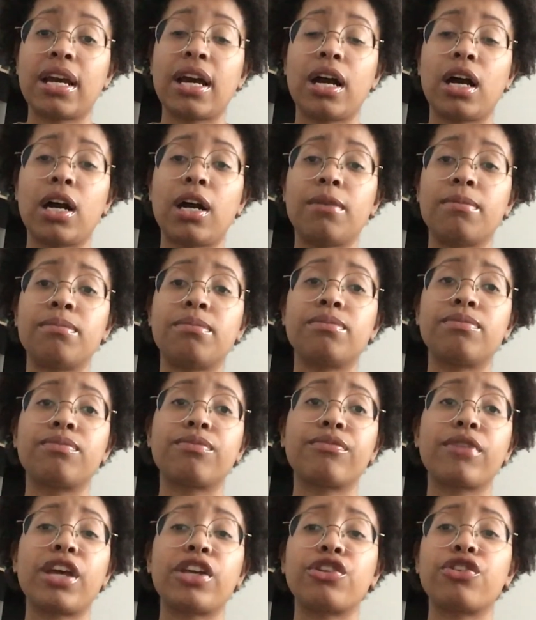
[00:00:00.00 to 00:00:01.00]

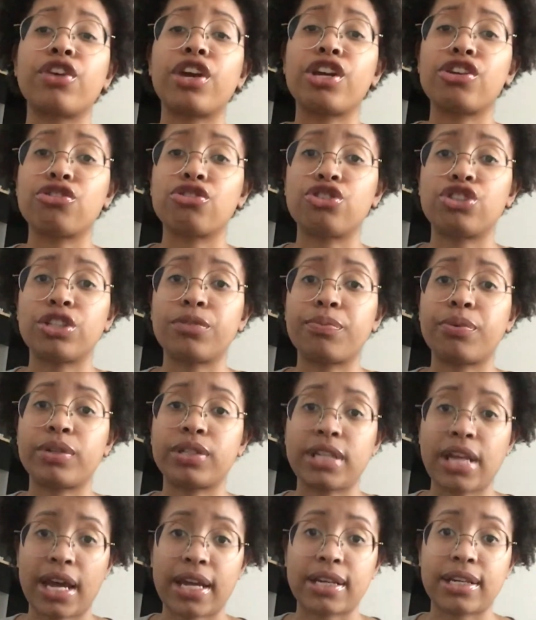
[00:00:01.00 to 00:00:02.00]
and your energy
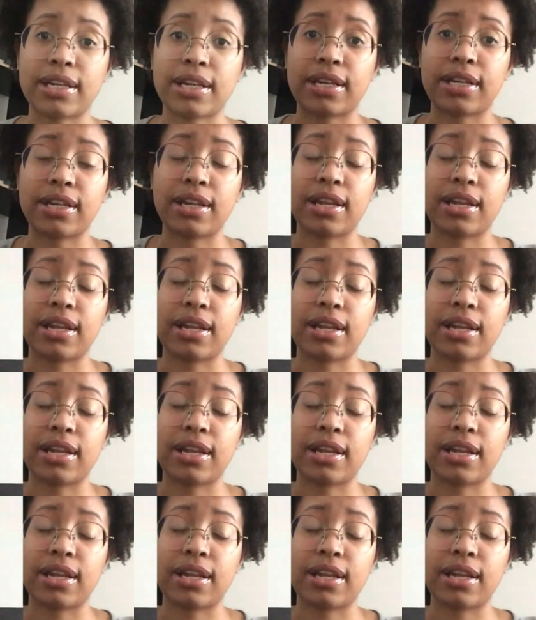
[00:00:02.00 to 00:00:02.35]
protected.